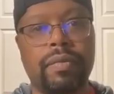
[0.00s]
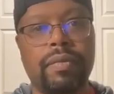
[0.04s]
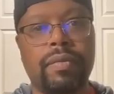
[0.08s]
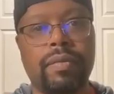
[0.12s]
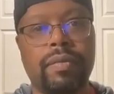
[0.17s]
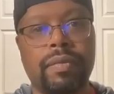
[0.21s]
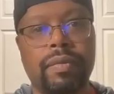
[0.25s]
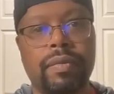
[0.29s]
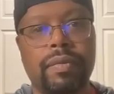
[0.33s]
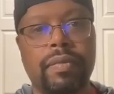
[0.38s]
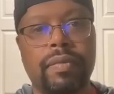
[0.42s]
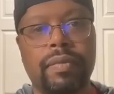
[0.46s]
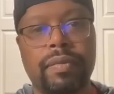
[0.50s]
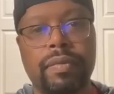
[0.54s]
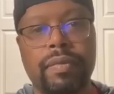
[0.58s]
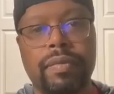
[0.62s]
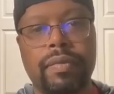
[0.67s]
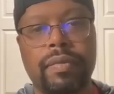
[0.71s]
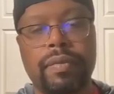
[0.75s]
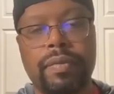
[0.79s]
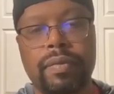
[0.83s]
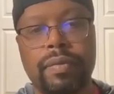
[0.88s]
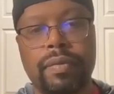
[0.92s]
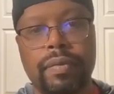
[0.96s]

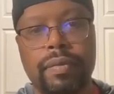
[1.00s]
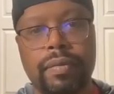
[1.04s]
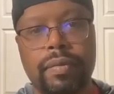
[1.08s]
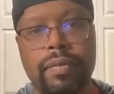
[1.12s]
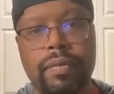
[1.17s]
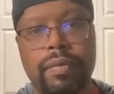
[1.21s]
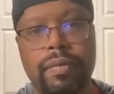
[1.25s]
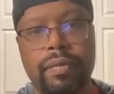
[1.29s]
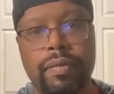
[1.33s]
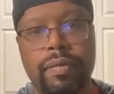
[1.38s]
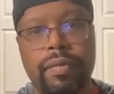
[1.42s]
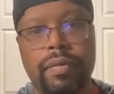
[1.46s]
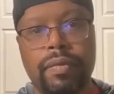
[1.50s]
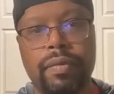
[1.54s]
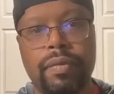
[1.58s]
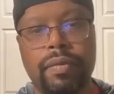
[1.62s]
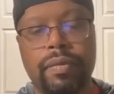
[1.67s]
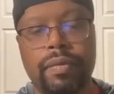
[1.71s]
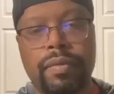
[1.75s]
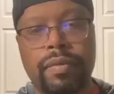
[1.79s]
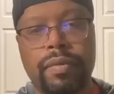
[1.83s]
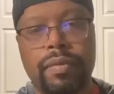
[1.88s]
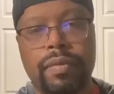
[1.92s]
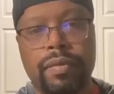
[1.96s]

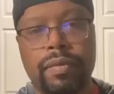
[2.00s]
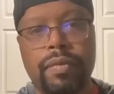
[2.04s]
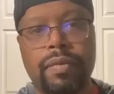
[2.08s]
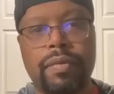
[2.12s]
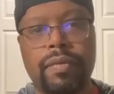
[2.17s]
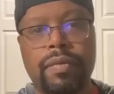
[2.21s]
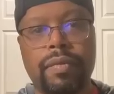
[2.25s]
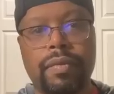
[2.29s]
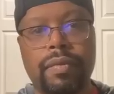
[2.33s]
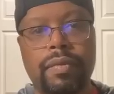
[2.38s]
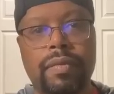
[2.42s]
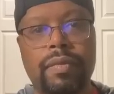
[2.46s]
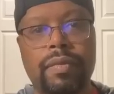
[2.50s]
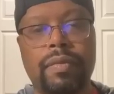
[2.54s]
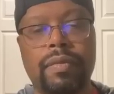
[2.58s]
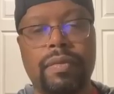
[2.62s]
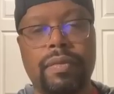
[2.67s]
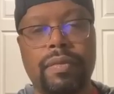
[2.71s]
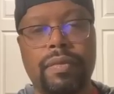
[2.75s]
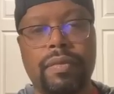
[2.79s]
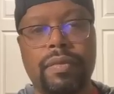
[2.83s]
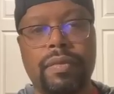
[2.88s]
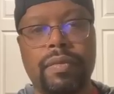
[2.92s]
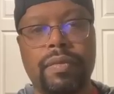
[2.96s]

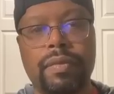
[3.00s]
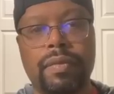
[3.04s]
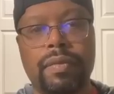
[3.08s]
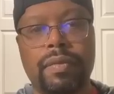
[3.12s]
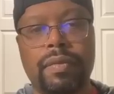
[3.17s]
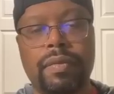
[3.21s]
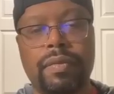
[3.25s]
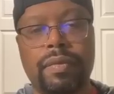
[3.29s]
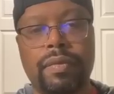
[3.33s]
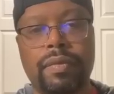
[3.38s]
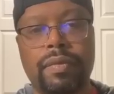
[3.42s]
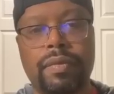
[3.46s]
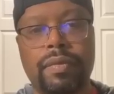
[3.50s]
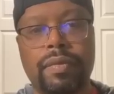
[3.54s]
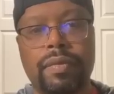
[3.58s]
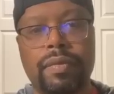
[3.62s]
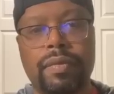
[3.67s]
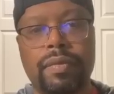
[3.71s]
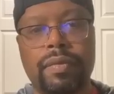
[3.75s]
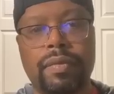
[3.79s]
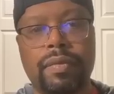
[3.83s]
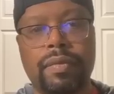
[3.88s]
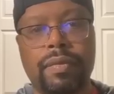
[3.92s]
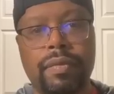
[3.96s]

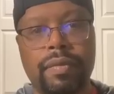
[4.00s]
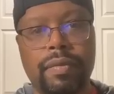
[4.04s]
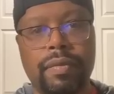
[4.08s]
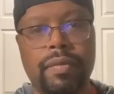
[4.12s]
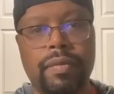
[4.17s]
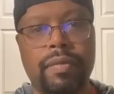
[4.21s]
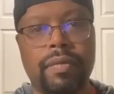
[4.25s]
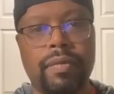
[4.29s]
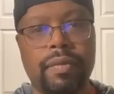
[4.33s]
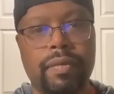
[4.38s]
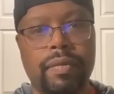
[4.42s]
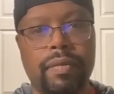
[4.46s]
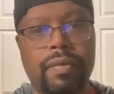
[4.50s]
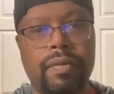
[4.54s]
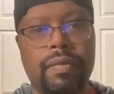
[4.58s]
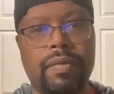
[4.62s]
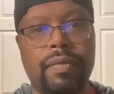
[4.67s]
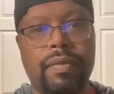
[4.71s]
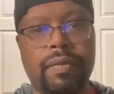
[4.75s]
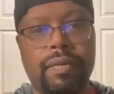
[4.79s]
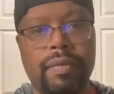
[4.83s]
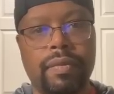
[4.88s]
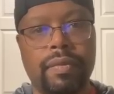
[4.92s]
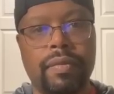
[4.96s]

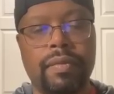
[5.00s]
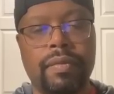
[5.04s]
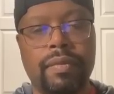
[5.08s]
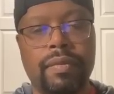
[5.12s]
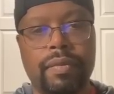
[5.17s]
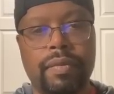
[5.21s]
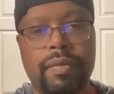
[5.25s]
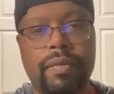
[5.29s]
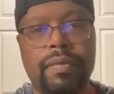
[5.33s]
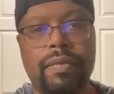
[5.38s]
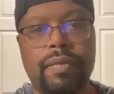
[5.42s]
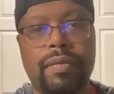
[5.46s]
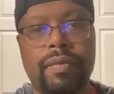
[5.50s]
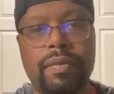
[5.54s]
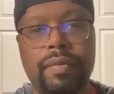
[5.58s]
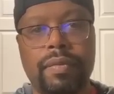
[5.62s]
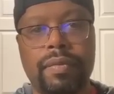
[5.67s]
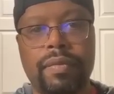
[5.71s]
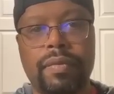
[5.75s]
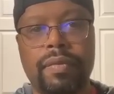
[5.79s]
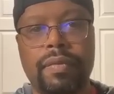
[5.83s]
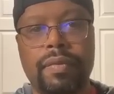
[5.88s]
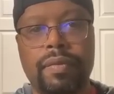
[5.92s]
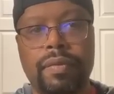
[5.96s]
(not speaking)